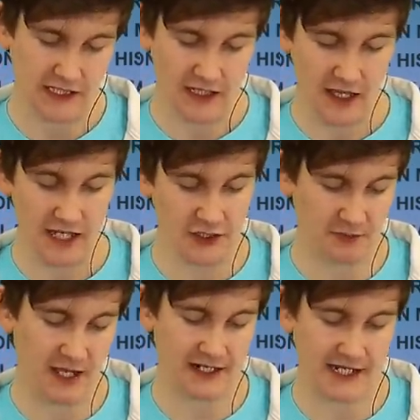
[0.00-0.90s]
uh, in
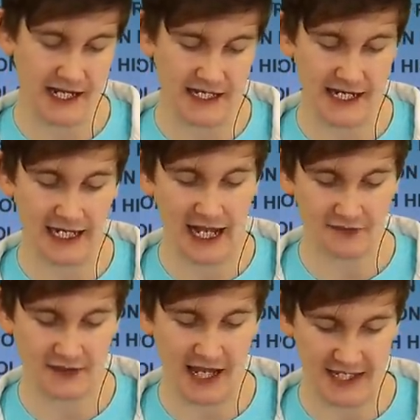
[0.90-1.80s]
Japan in
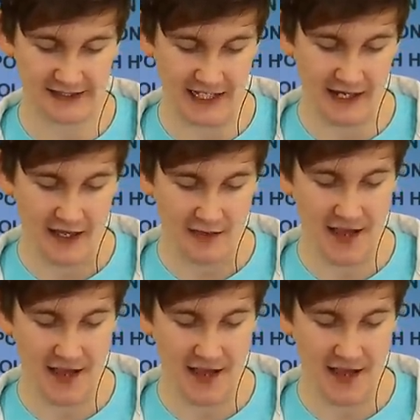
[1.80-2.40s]
1180,